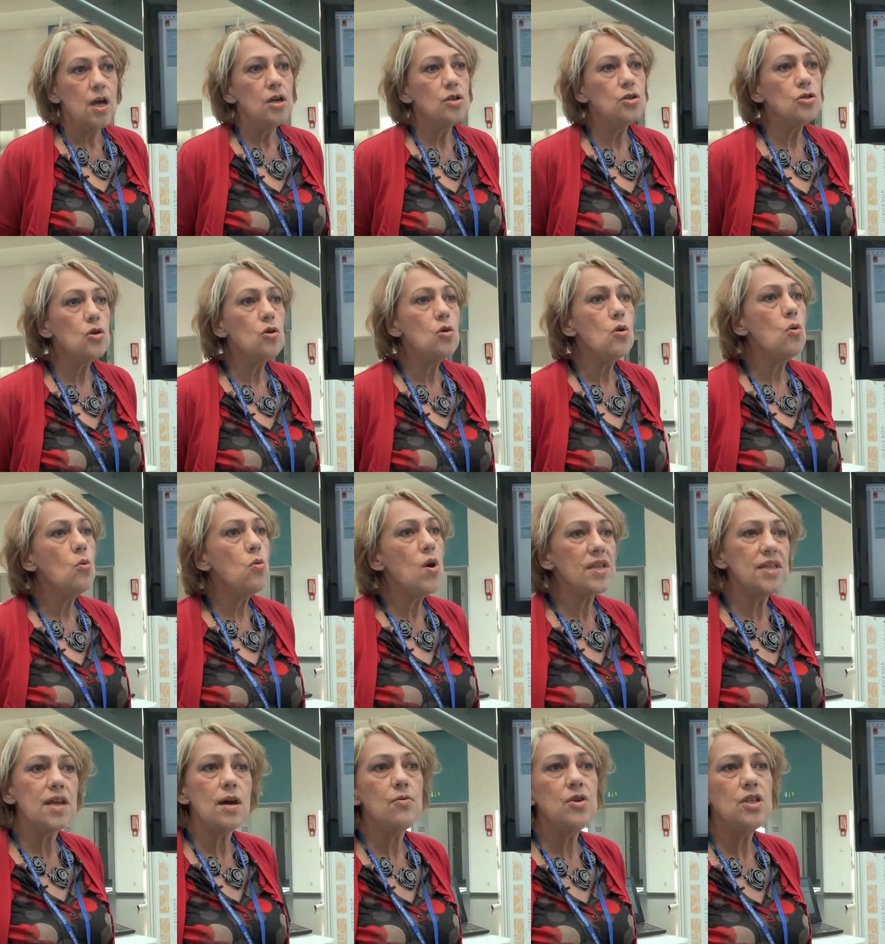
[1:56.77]
So
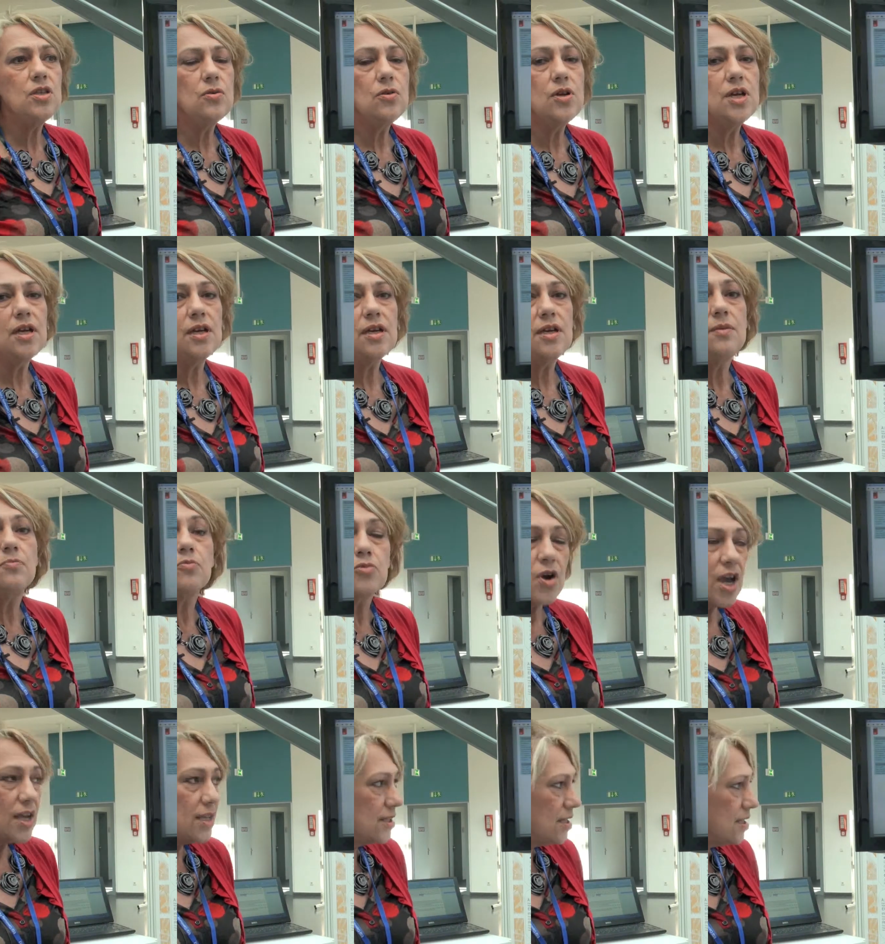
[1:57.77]
what are we doing in
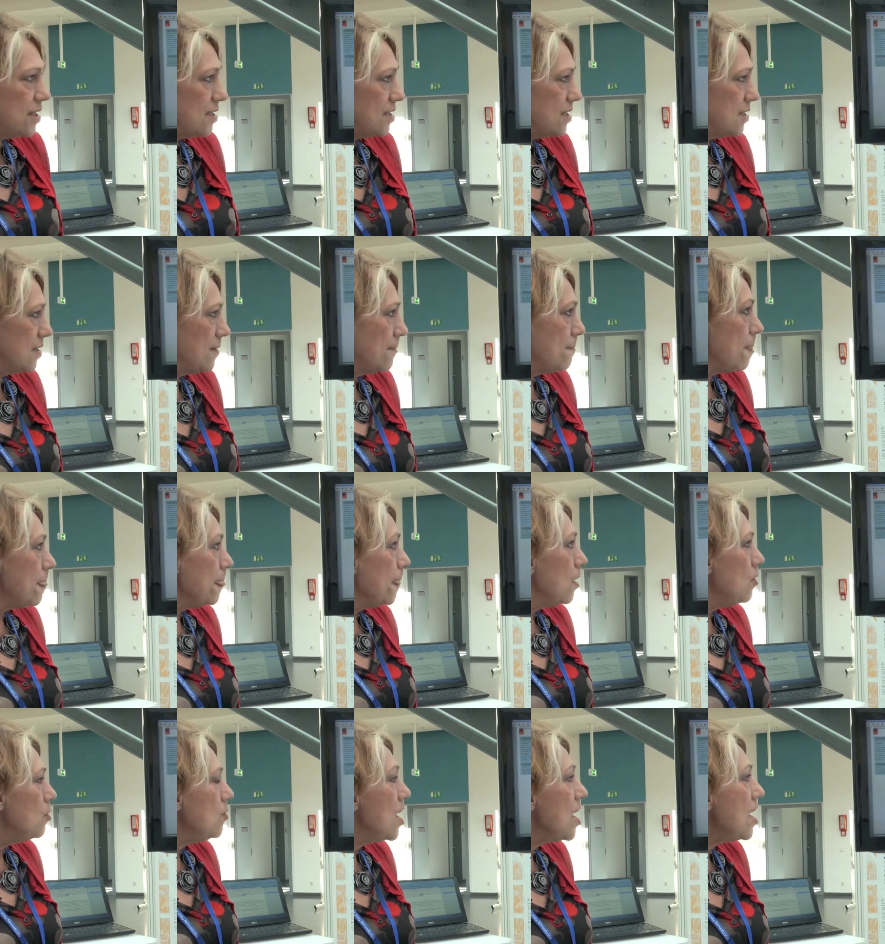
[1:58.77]
practice?
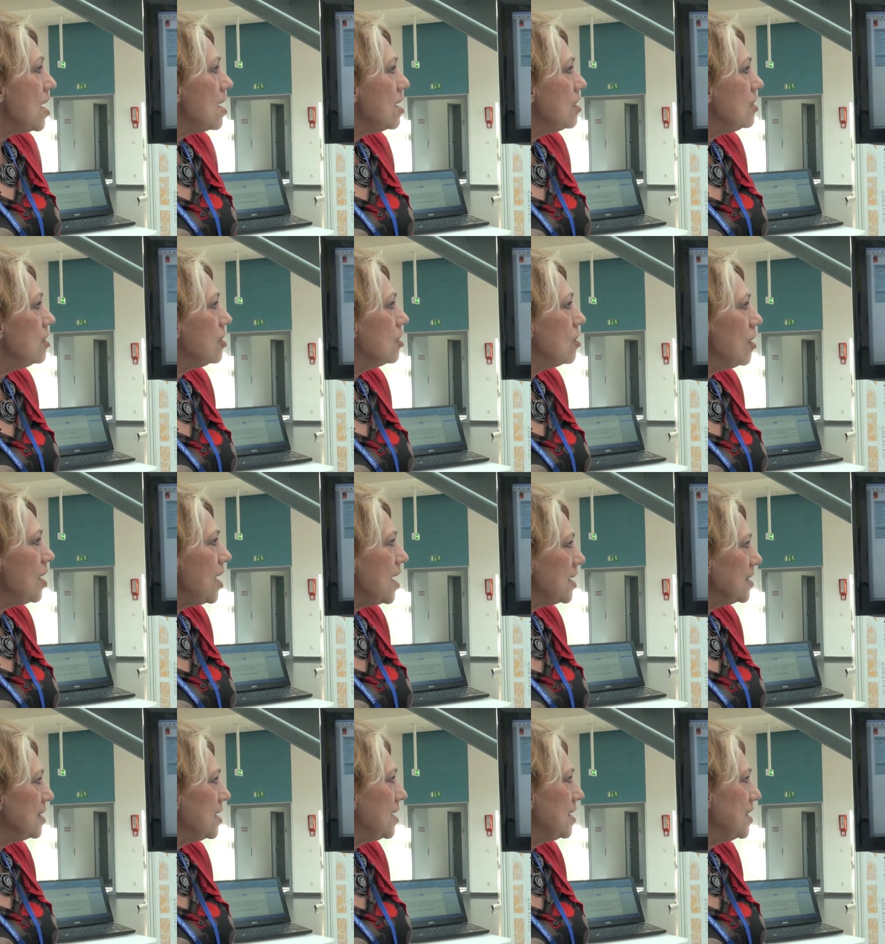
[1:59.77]
We are
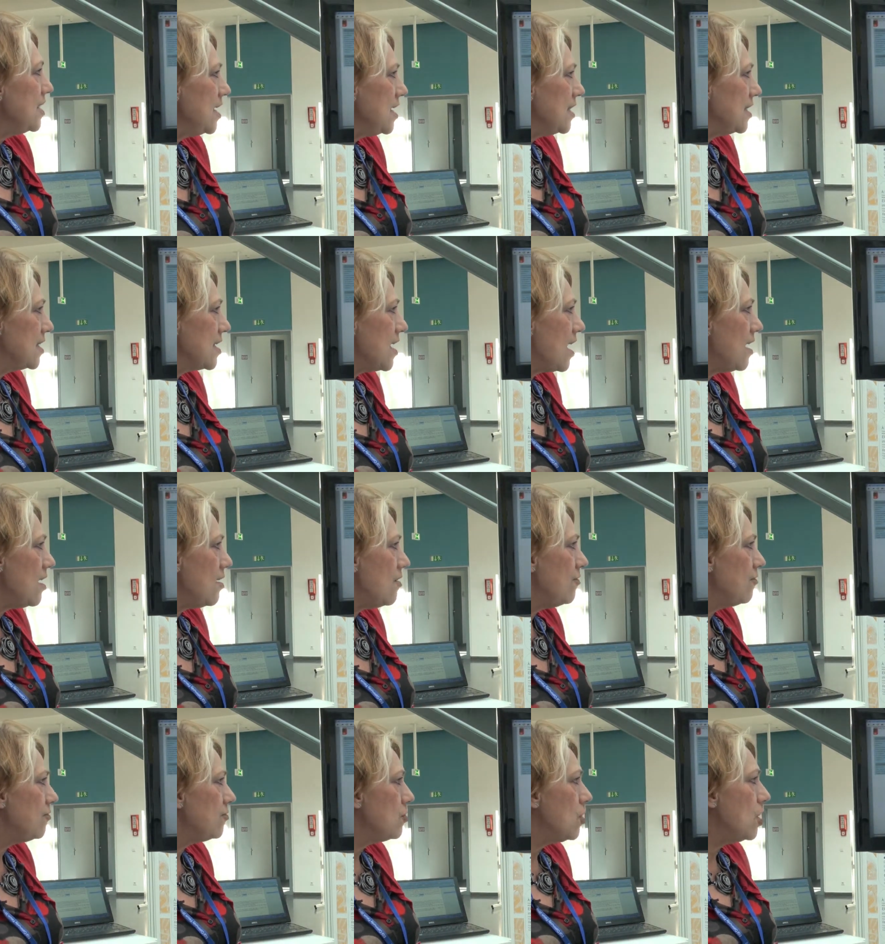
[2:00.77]
collecting data
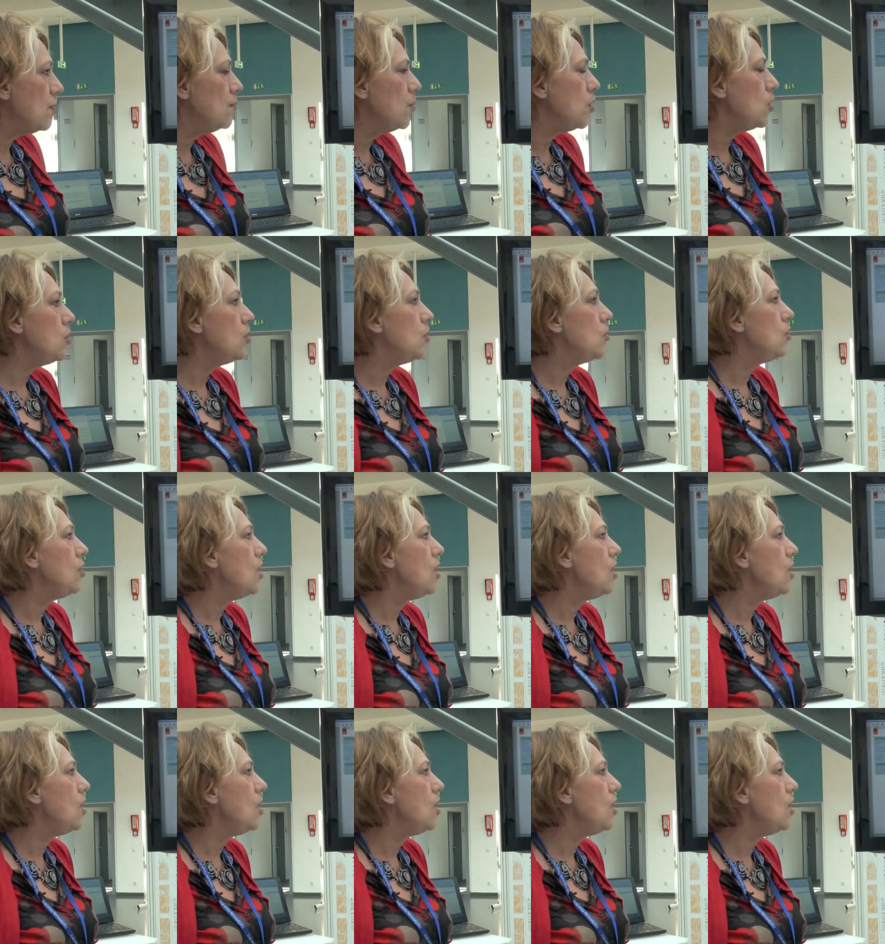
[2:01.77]
from a